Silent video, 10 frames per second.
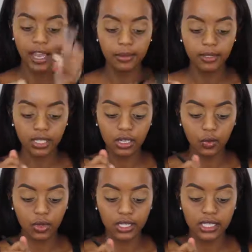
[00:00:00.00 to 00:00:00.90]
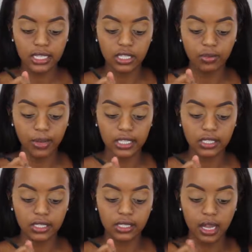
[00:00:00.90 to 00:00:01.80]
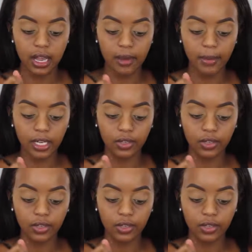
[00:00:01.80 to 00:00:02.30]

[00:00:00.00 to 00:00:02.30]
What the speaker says: and I'm just gonna work this into my my